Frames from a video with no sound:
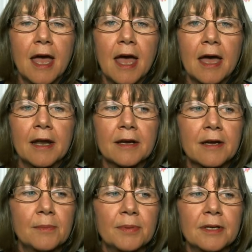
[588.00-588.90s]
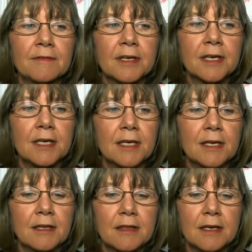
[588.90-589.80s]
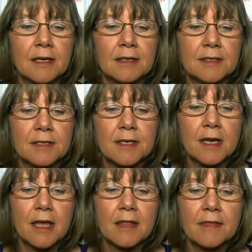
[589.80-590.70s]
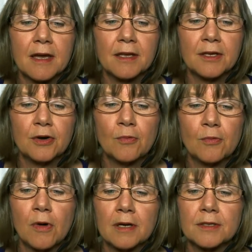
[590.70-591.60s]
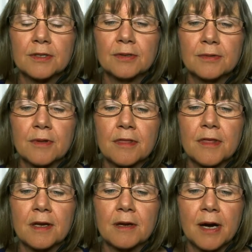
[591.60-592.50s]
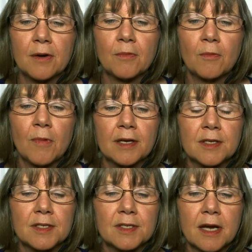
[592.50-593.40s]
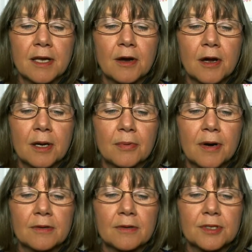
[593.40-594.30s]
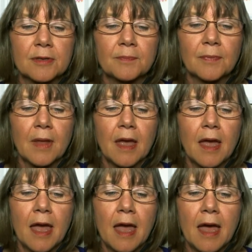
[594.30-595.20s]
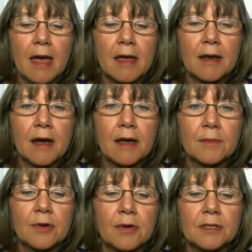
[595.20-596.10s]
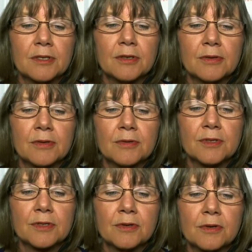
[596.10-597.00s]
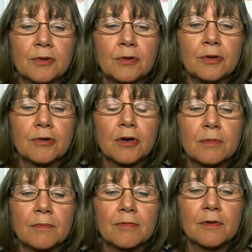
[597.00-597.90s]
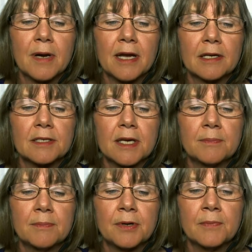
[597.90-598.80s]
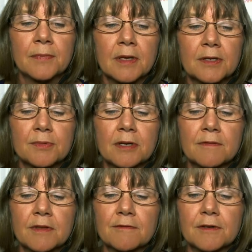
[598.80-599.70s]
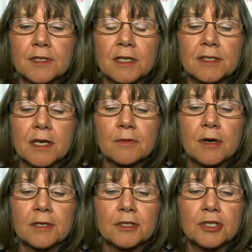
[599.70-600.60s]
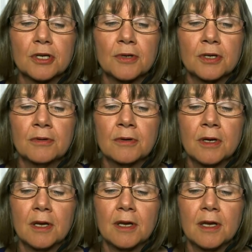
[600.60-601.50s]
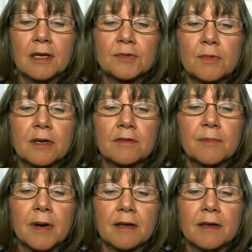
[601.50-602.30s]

at a couple of the key things that you'll want to think about when deciding on a browser. And I'm going to use Google Chrome for my example, because one of the first things I want to show you is one of my